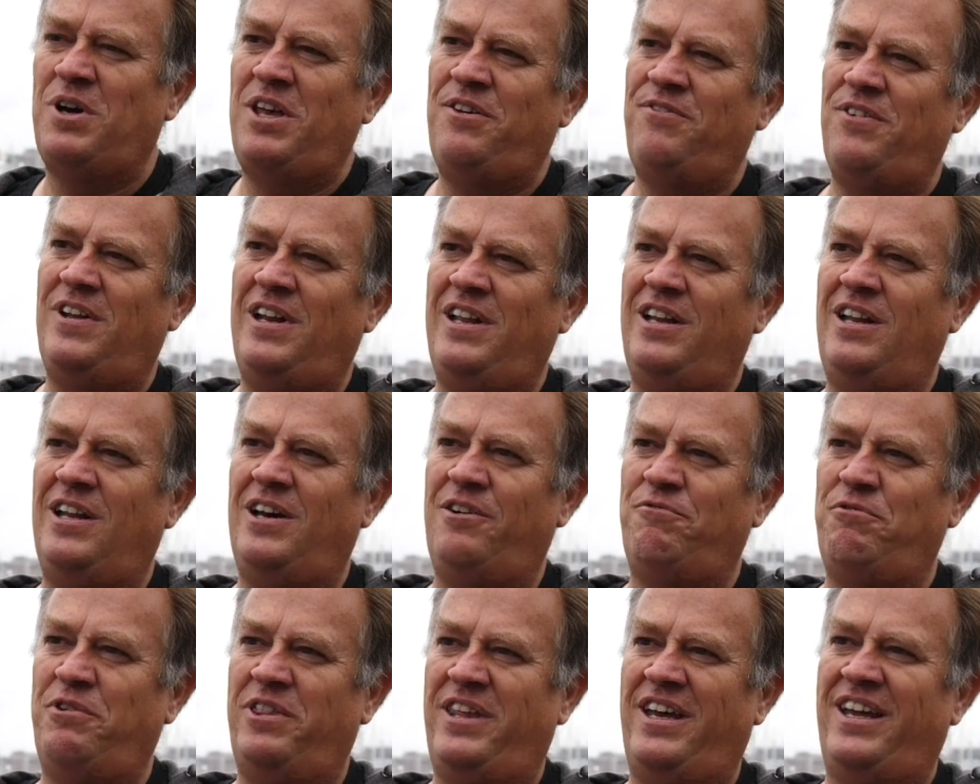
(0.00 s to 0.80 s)
why I fell in
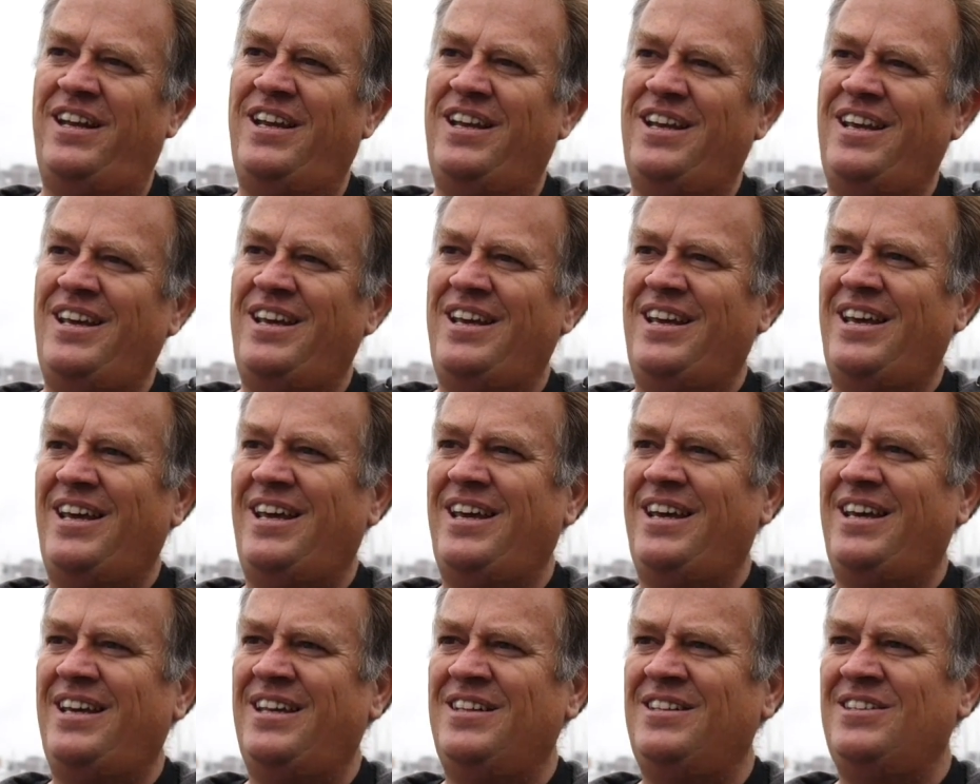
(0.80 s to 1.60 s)
love with that.
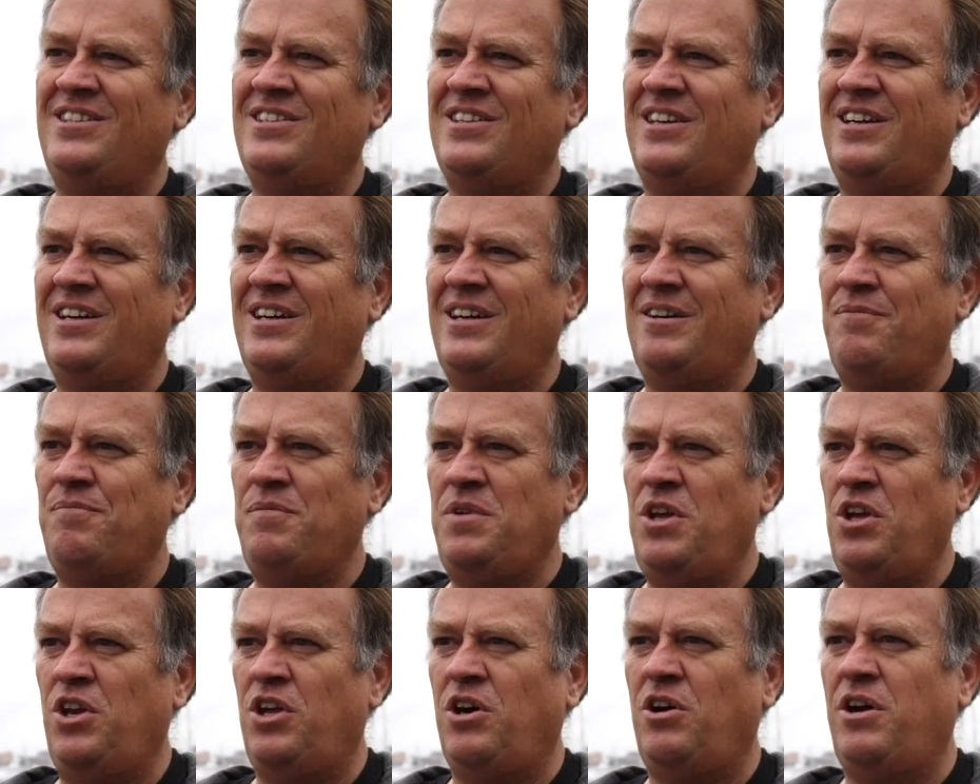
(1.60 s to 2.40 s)
And
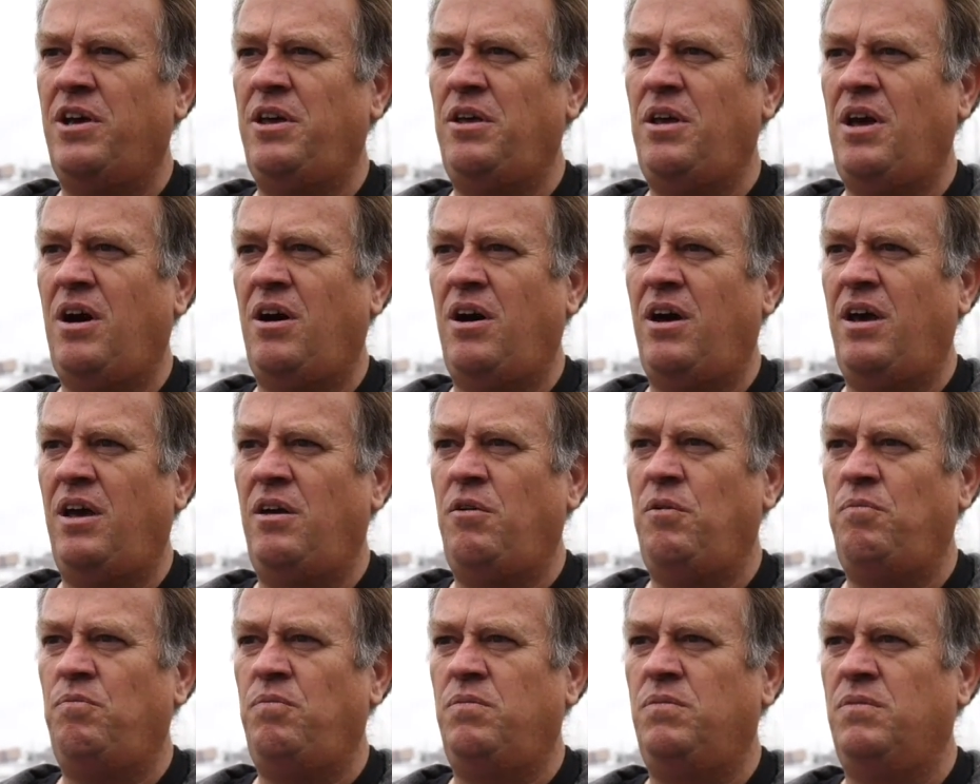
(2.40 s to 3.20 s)
you know,
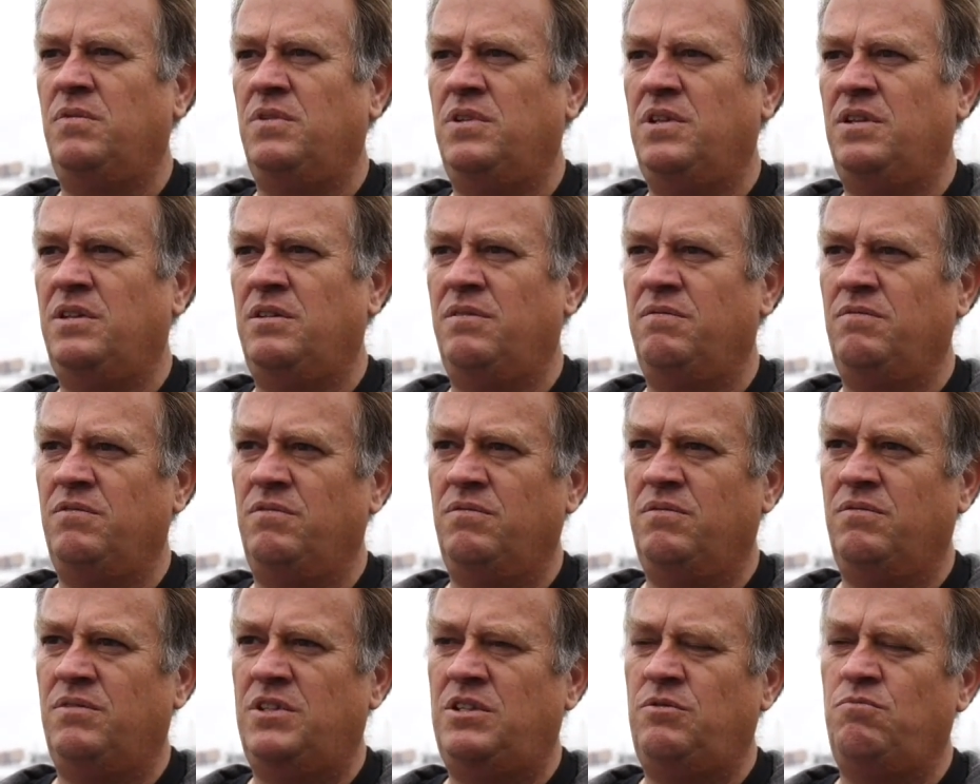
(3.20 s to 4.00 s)
I
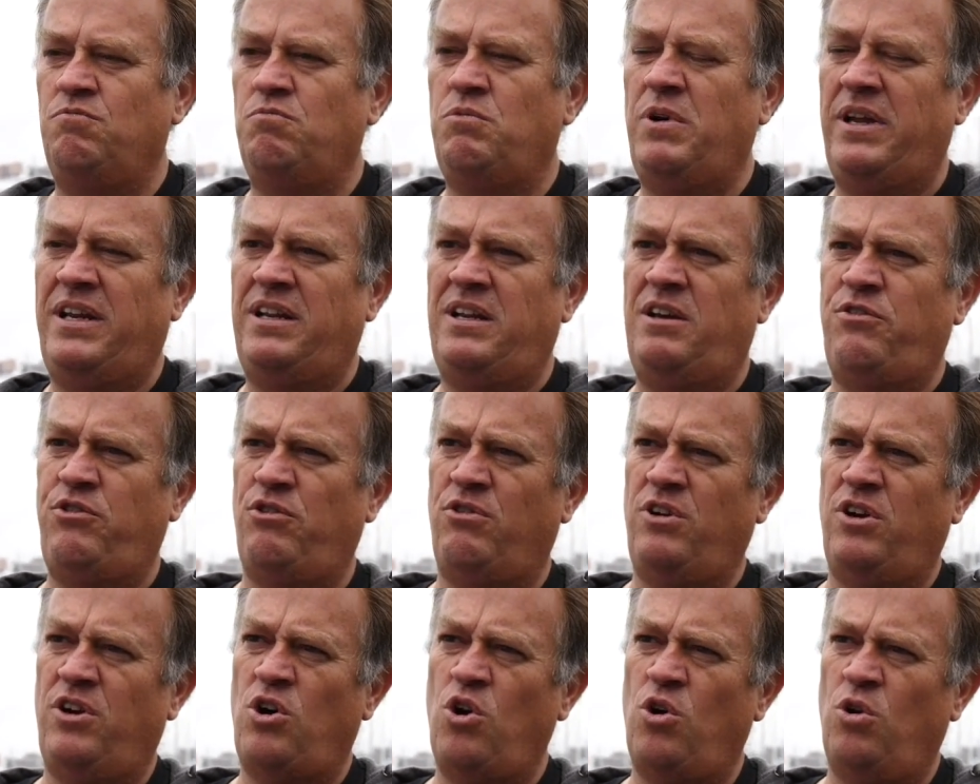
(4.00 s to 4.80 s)
went
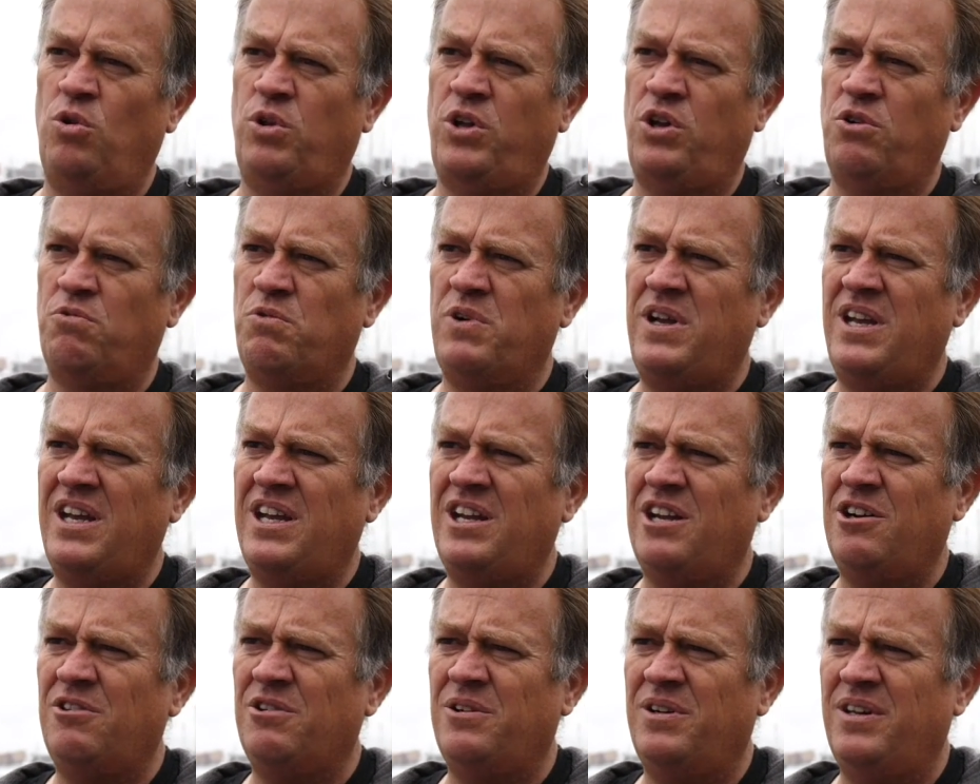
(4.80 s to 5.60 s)
through a whole
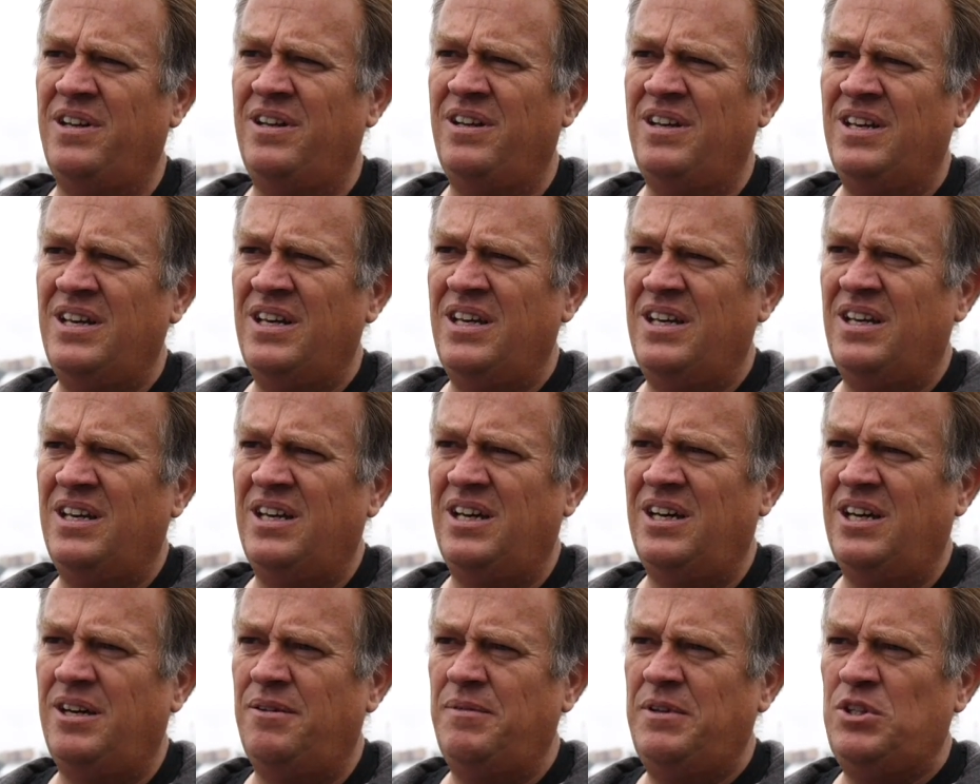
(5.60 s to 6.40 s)
career, and
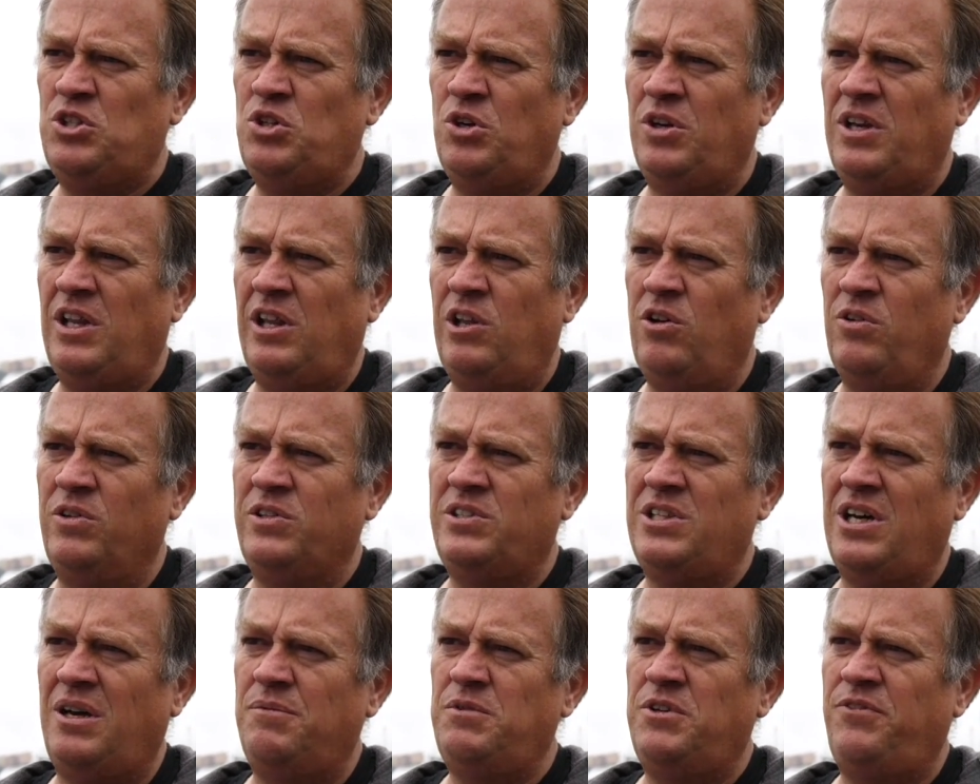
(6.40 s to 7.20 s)
it took a
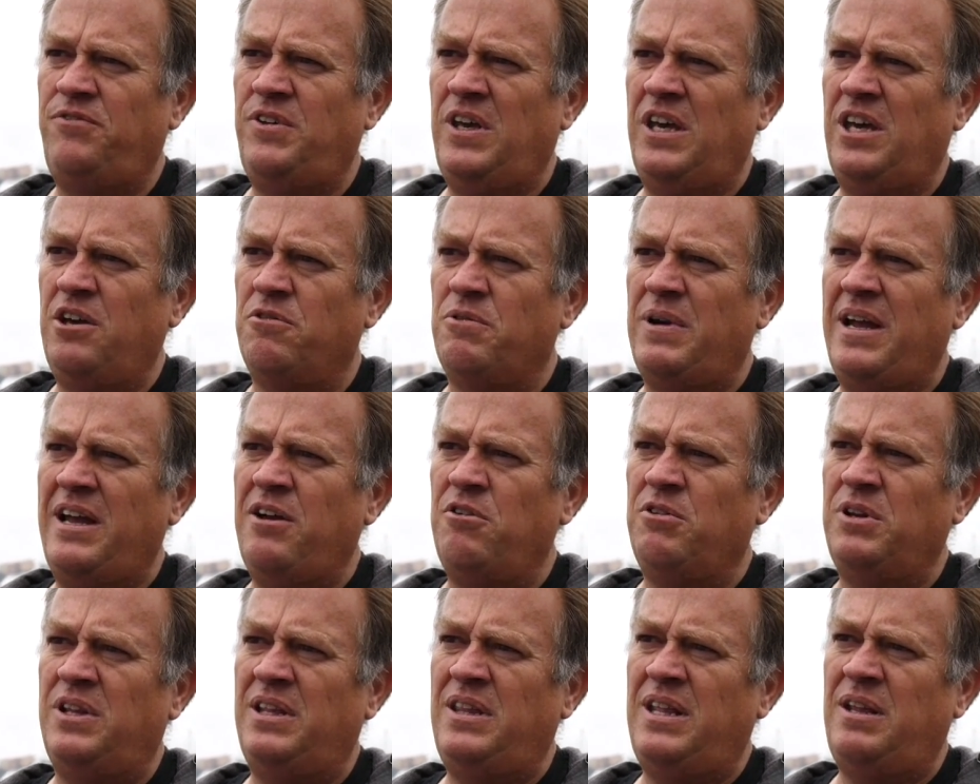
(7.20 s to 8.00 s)
long time to figure
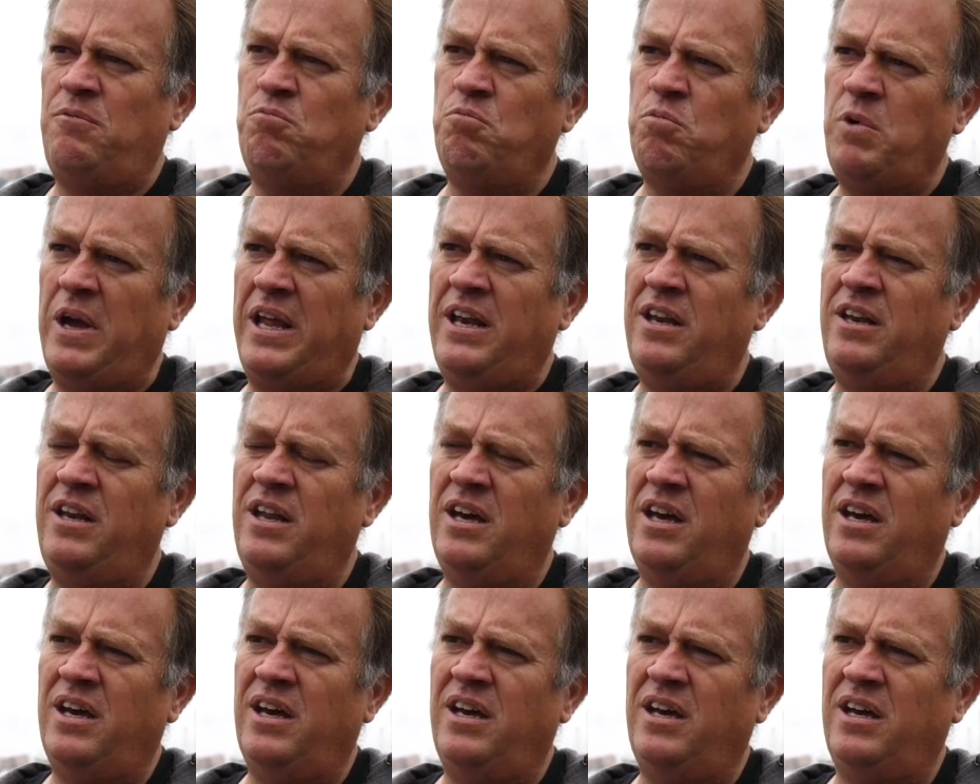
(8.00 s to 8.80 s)
out. And then
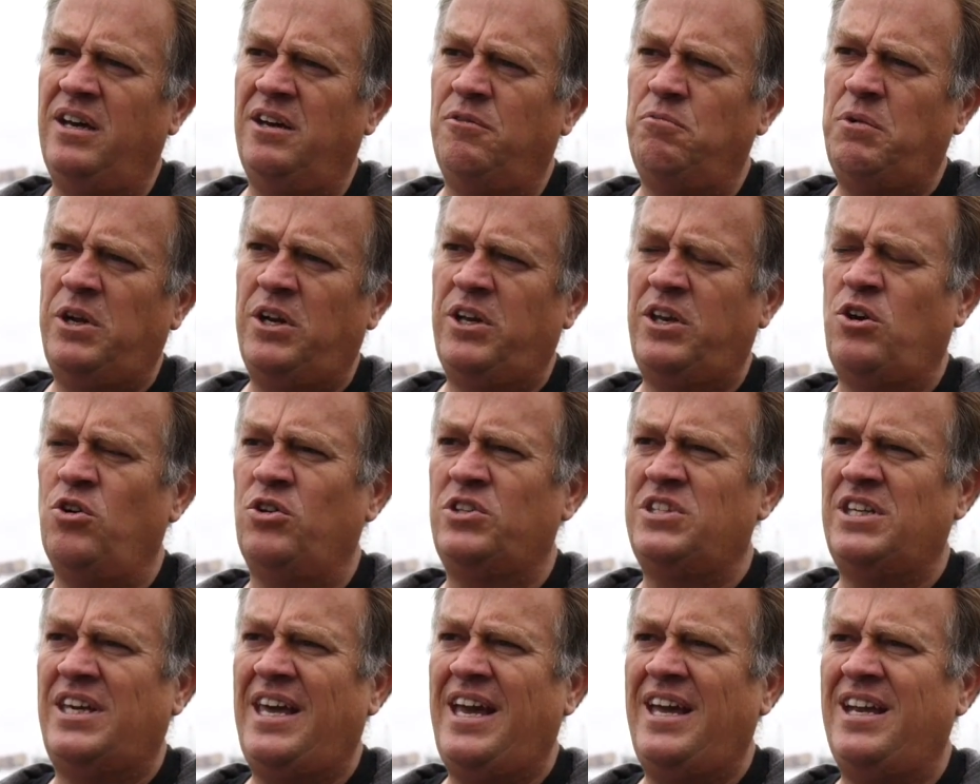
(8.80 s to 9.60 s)
when I
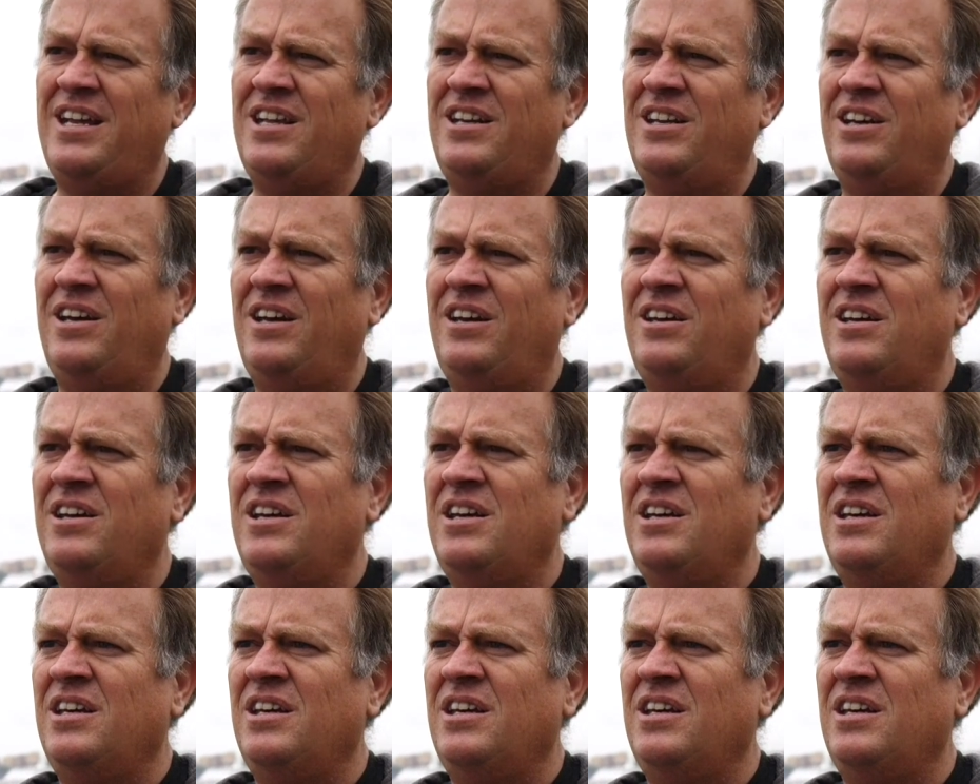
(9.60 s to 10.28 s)
got to Canada,